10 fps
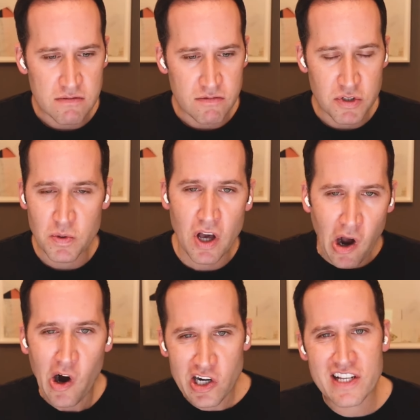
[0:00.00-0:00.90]
do the
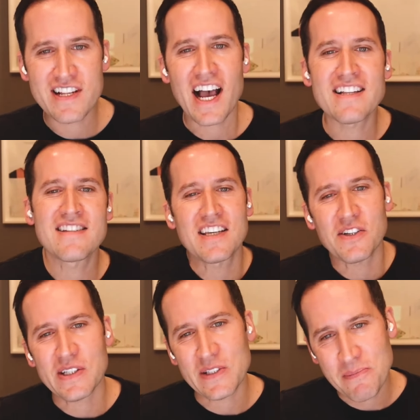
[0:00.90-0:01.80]
hard design
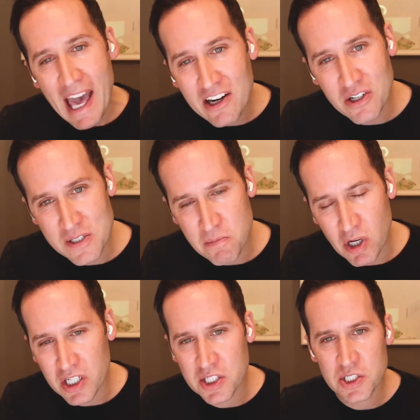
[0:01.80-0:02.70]
skills matter as
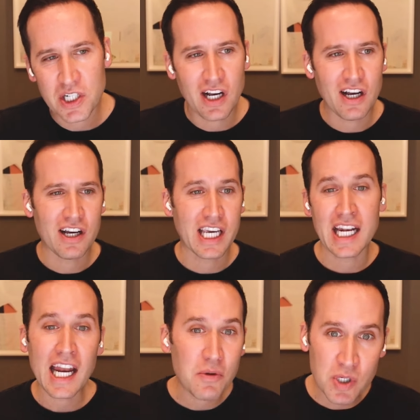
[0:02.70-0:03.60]
much?
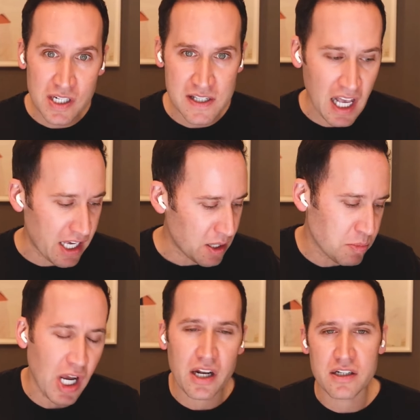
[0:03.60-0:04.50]
Can anyone design a
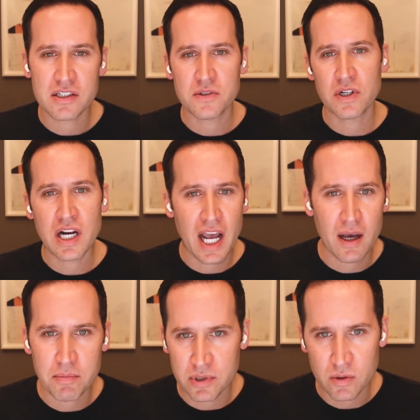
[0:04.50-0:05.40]
product or an
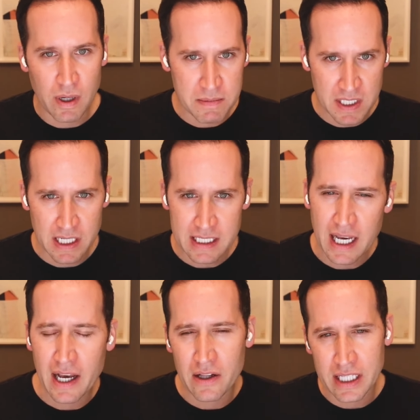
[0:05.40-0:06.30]
app or a website
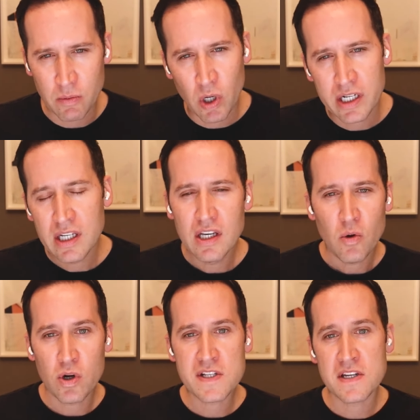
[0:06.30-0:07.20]
now? Like what
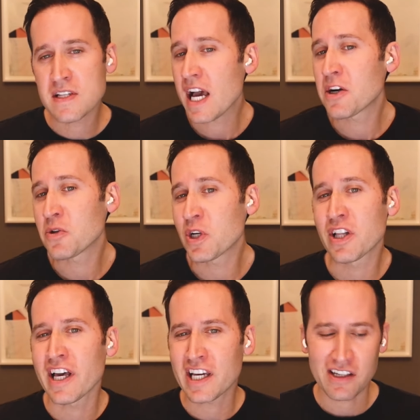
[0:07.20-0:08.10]
does a designer
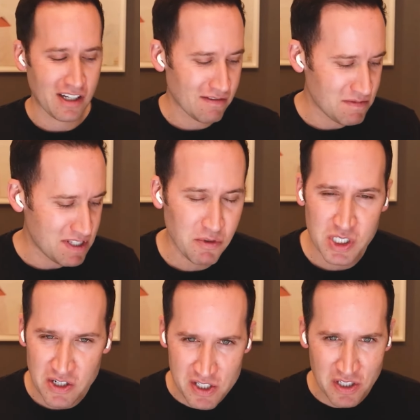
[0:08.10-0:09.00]
look like
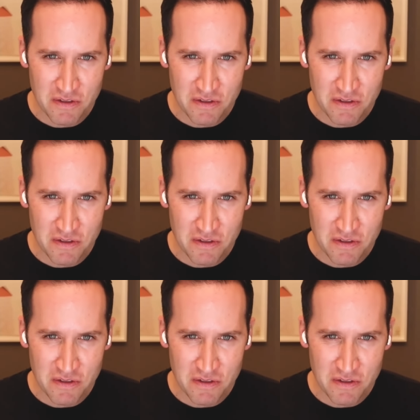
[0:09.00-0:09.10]
several years into the